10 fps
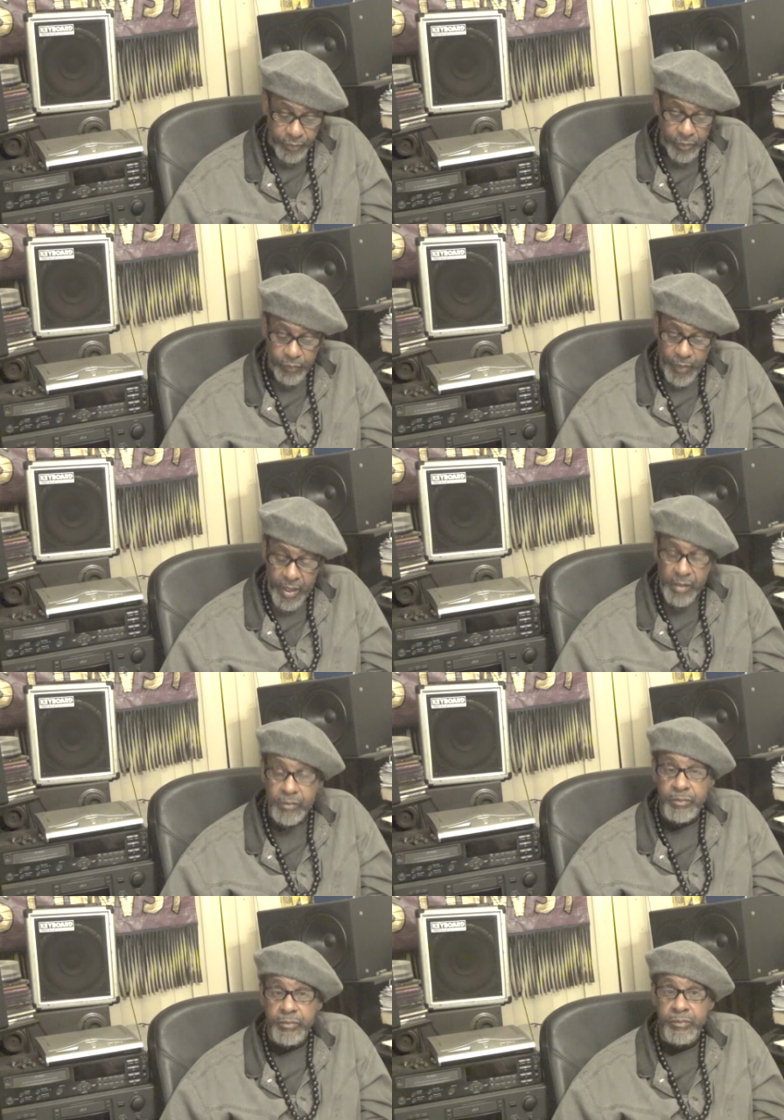do it
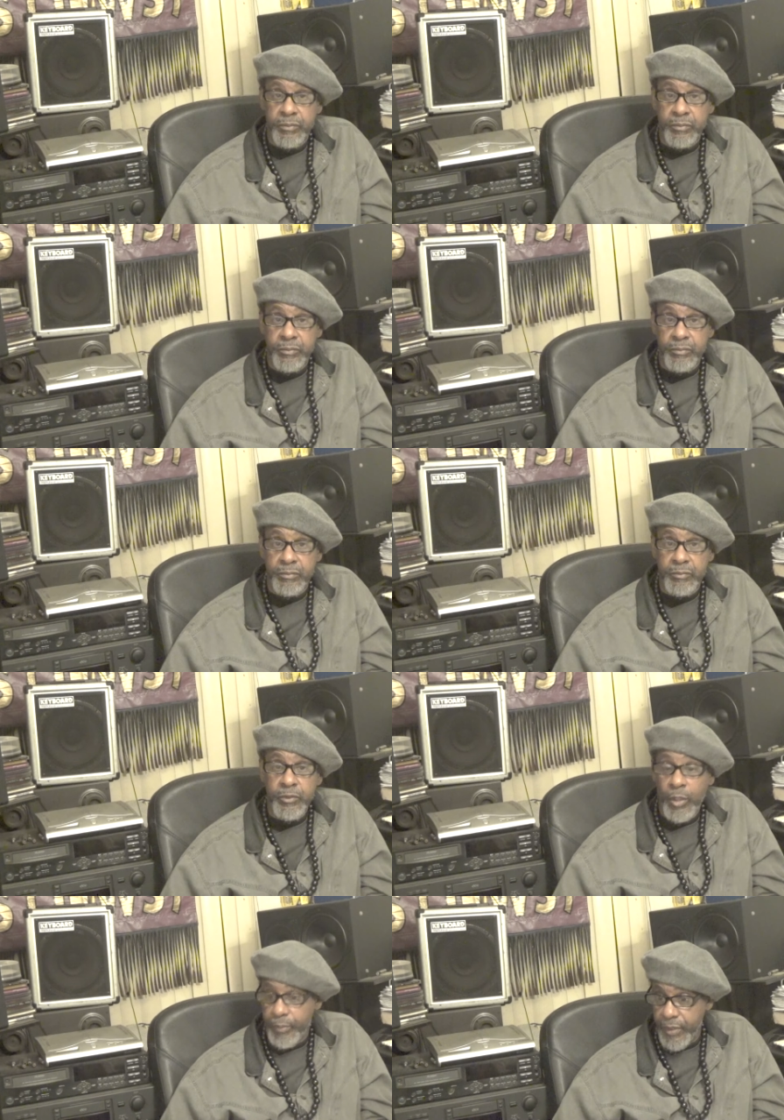well,
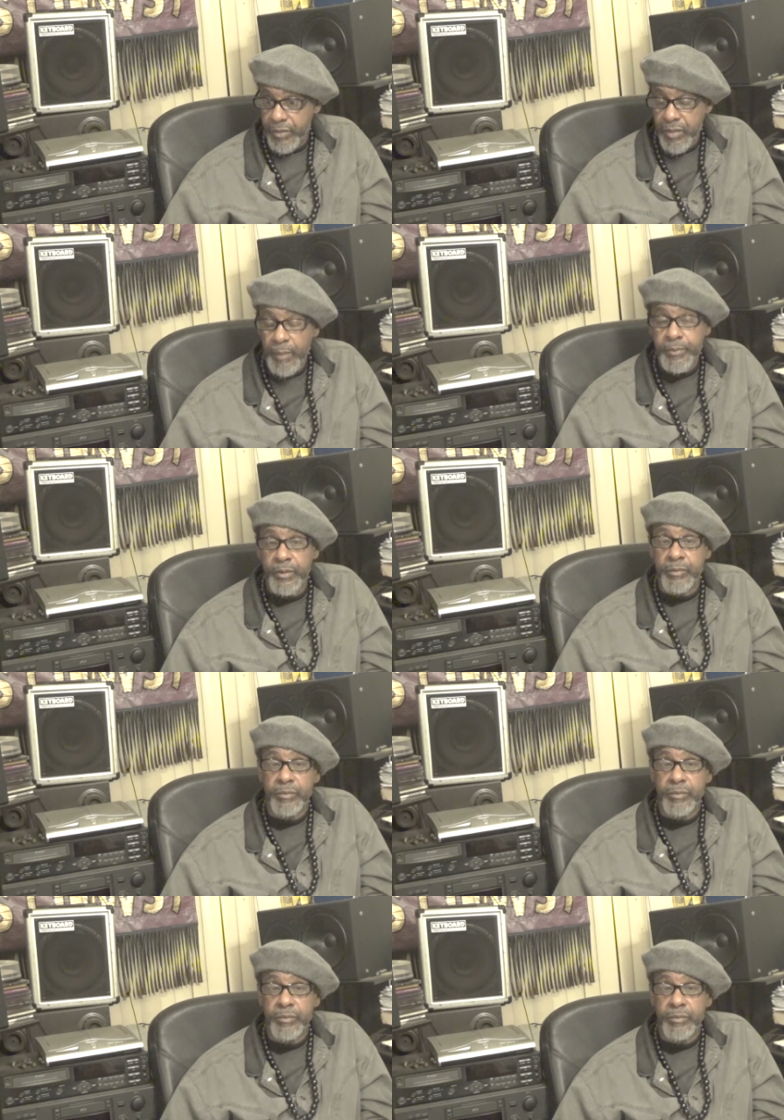you're going to be accepted.